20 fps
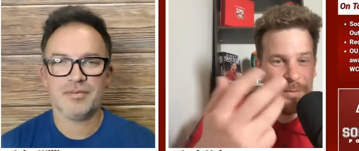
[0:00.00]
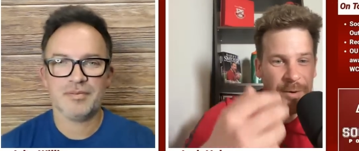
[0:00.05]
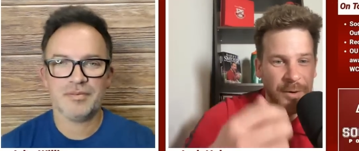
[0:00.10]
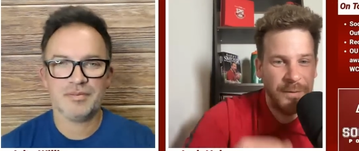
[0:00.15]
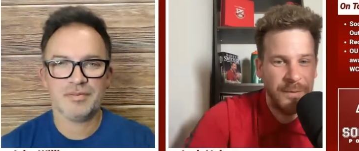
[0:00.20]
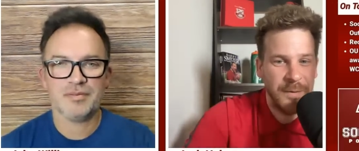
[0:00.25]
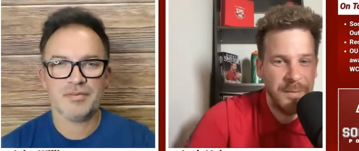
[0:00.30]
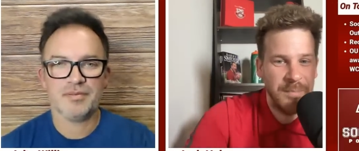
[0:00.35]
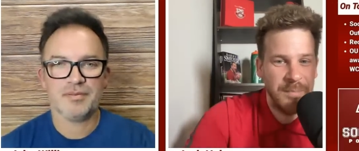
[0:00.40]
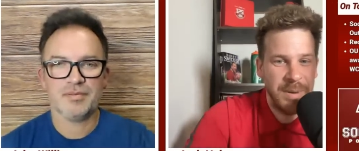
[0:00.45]
Speaker 1: or
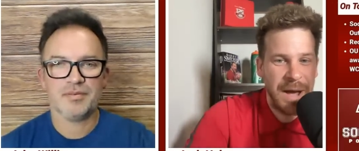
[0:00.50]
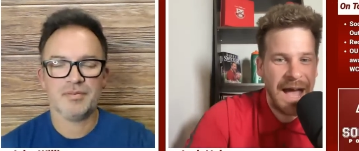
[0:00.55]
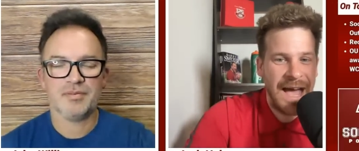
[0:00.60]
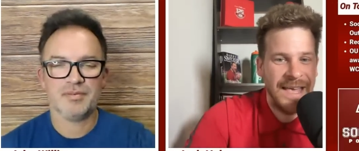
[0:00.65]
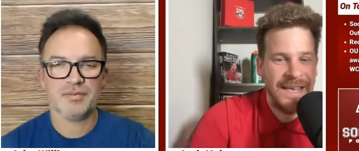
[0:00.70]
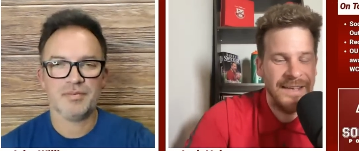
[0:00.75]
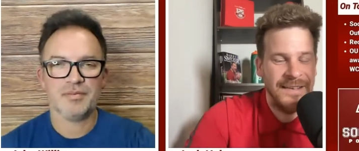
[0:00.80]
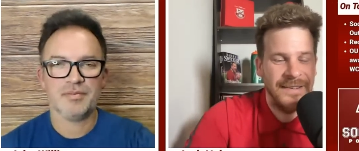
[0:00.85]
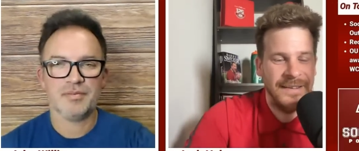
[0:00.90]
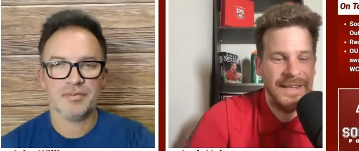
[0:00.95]
for
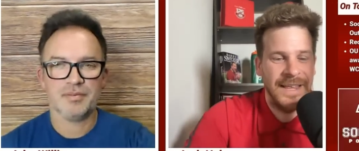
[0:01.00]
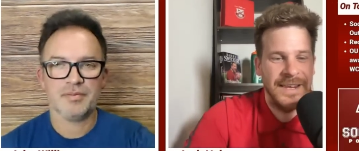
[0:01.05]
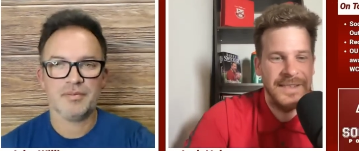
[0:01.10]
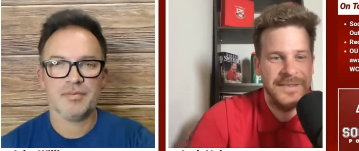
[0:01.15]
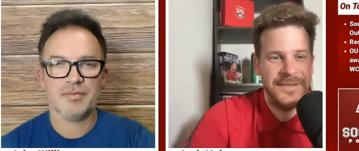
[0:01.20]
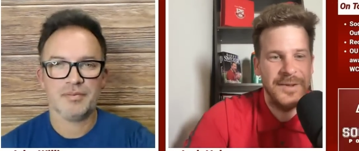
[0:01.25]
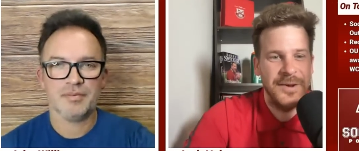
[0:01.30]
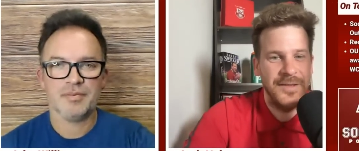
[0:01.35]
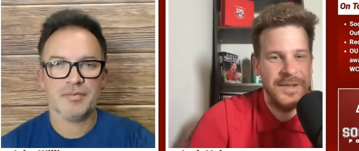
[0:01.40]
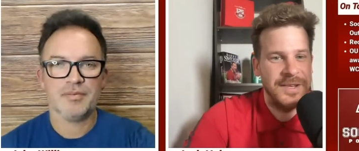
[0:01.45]
Paea to let us
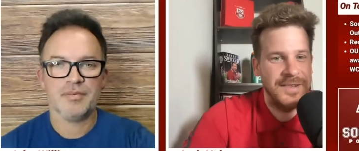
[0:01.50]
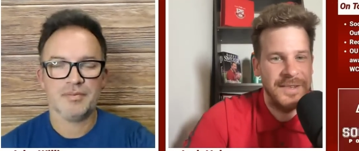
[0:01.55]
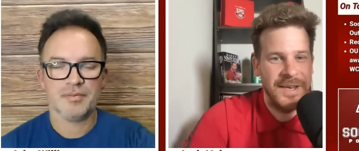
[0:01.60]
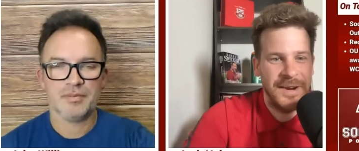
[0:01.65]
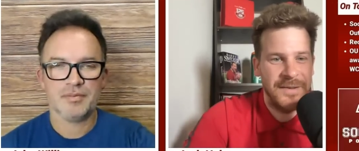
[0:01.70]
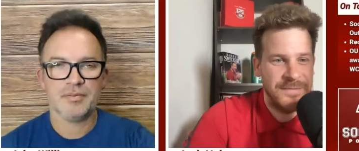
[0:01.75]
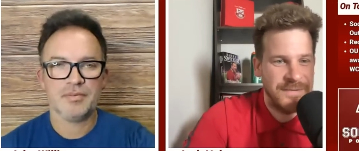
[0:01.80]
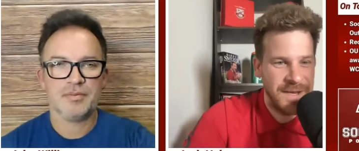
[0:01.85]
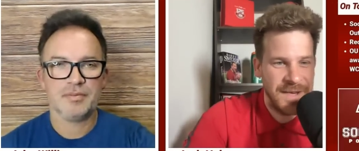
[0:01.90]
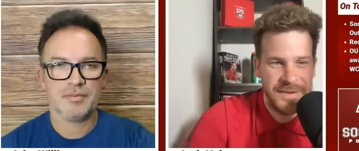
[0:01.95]
know that he's on a
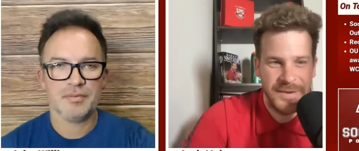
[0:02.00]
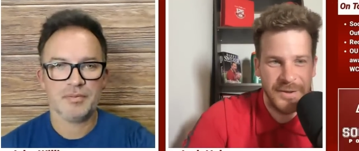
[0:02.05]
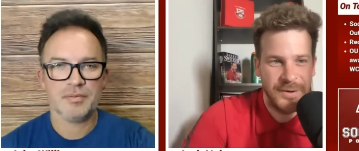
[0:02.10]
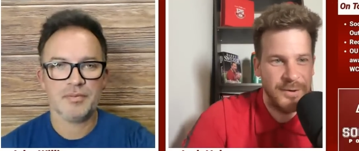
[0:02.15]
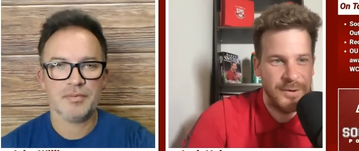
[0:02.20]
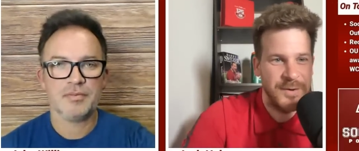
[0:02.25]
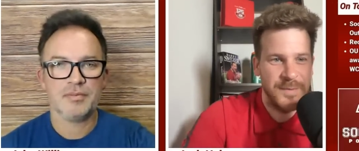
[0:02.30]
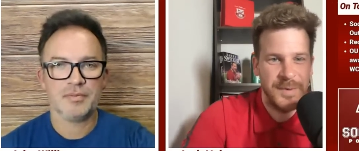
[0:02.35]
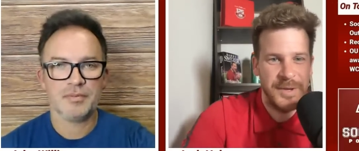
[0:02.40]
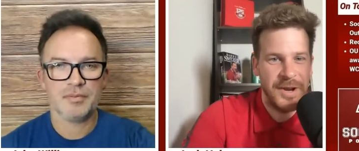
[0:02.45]
visit or
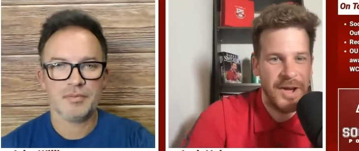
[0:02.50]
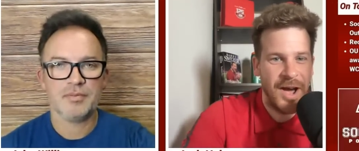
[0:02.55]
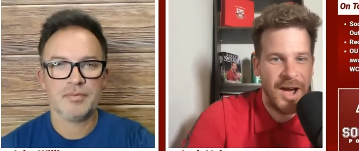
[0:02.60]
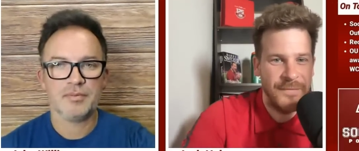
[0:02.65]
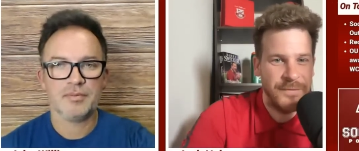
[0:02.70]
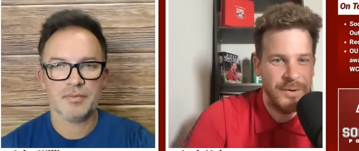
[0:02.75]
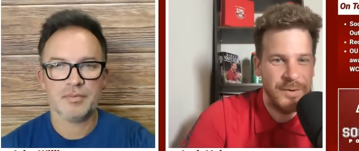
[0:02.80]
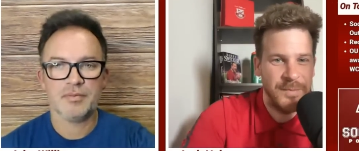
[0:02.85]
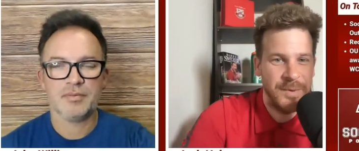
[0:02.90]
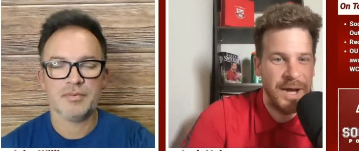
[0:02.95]
has been
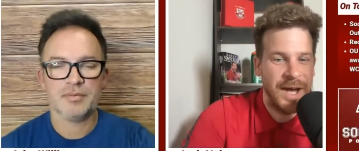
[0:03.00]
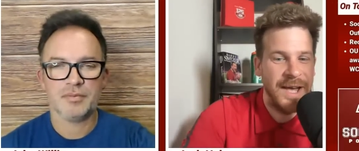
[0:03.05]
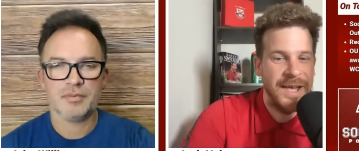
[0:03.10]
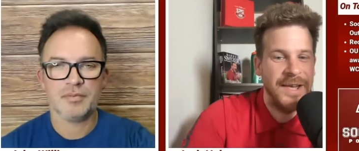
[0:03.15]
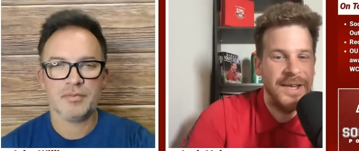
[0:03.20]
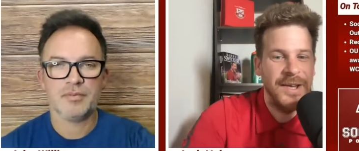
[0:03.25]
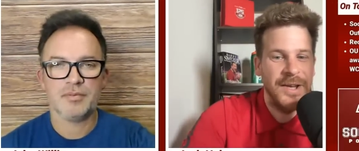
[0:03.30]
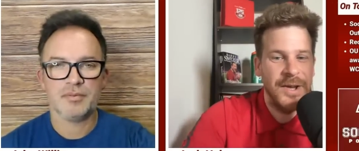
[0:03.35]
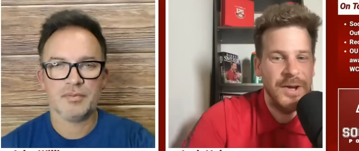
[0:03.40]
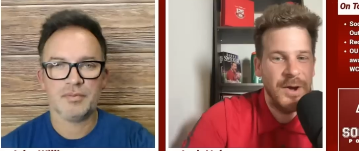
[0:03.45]
offered by
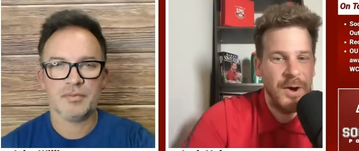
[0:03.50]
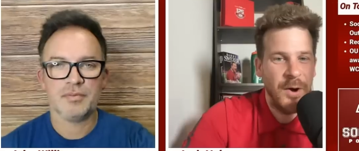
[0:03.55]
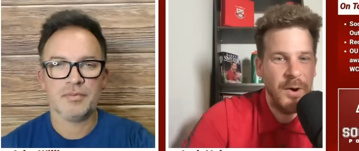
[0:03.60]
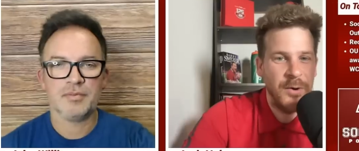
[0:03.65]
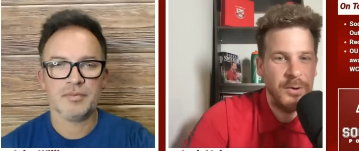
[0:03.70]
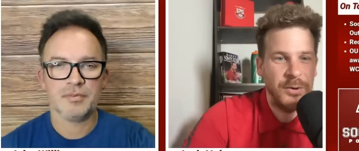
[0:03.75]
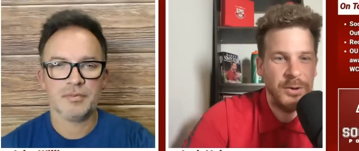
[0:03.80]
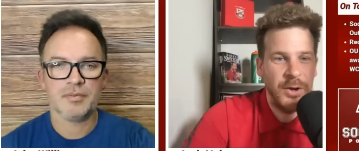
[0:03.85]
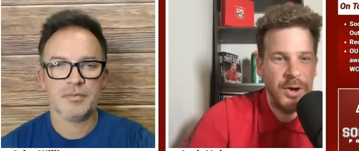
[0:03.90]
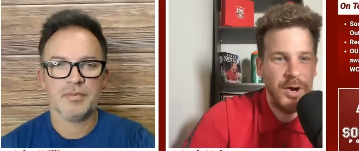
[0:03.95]

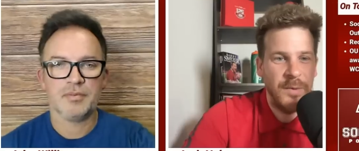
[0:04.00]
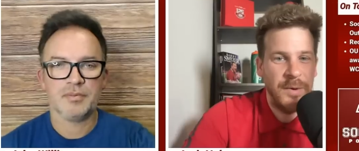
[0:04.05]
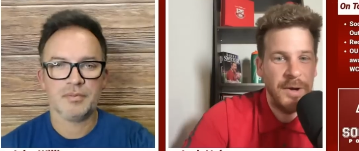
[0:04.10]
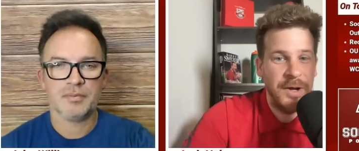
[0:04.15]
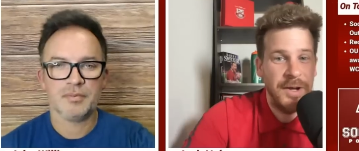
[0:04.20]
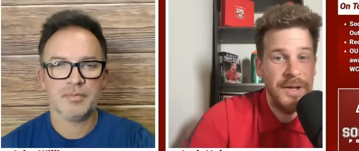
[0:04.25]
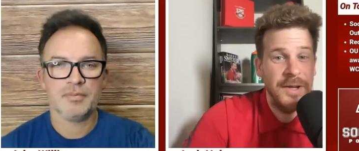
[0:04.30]
Oklahoma.